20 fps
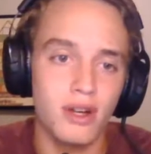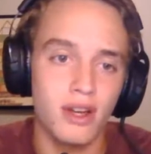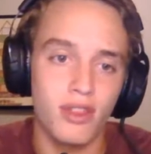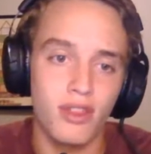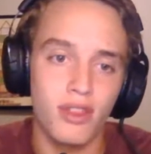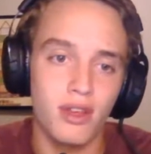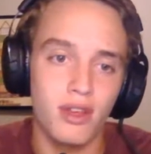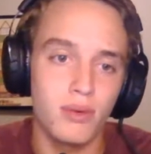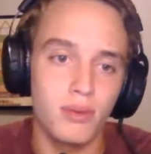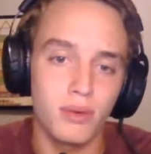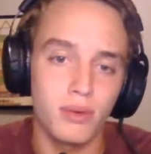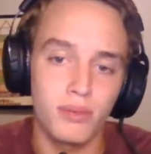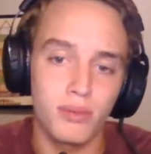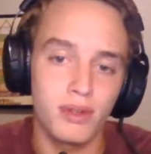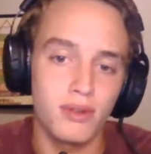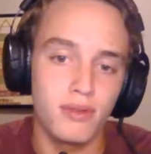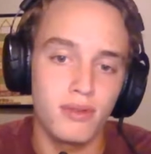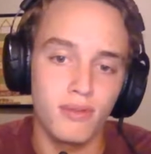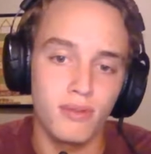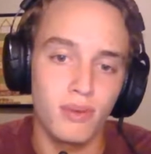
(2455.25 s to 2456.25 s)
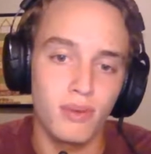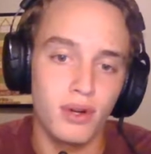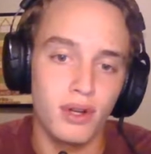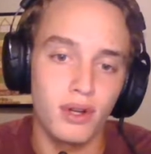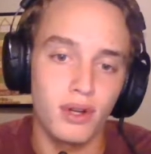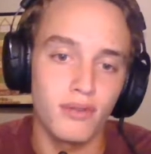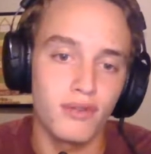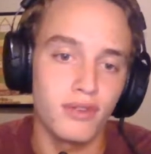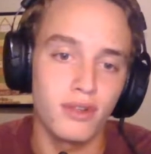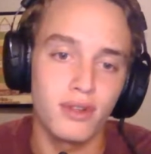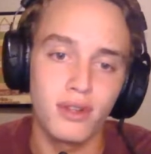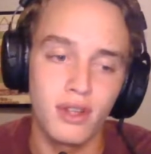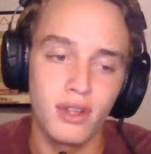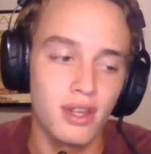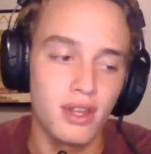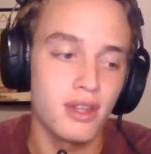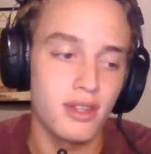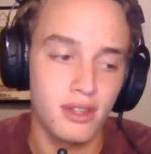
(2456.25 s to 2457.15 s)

I think would be more helpful.